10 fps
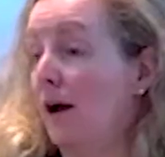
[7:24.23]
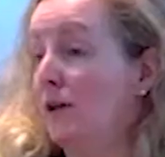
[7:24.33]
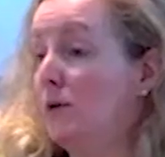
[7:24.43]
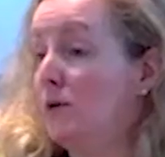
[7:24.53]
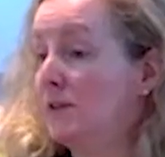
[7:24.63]

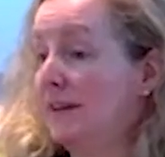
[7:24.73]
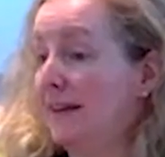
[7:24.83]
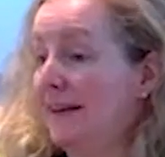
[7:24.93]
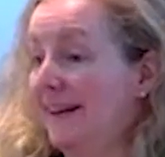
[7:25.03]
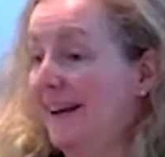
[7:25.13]
used
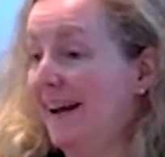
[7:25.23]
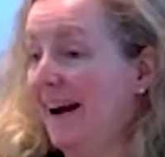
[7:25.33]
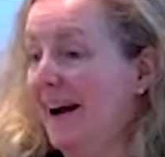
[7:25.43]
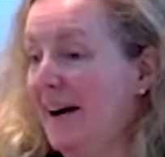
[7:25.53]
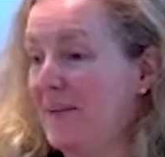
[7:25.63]
in
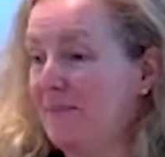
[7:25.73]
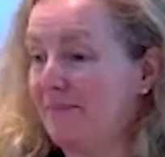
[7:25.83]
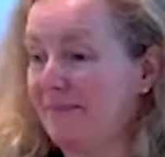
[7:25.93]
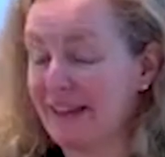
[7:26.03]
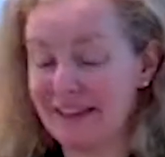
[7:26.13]
um,
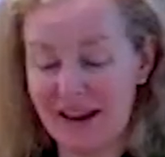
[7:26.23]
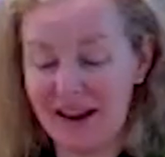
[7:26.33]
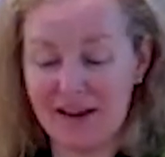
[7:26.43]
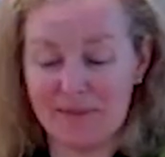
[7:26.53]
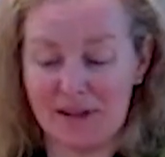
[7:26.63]

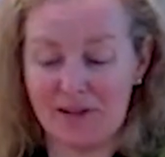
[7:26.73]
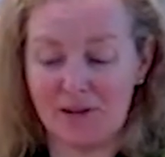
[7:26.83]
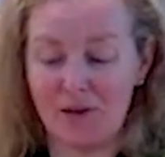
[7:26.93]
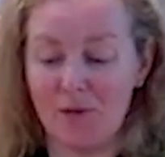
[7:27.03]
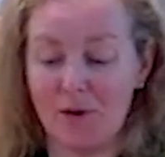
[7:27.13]
jams, and
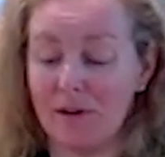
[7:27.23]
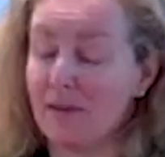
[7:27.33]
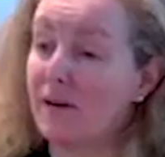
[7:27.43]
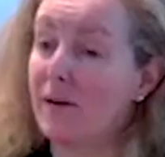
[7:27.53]
so forth,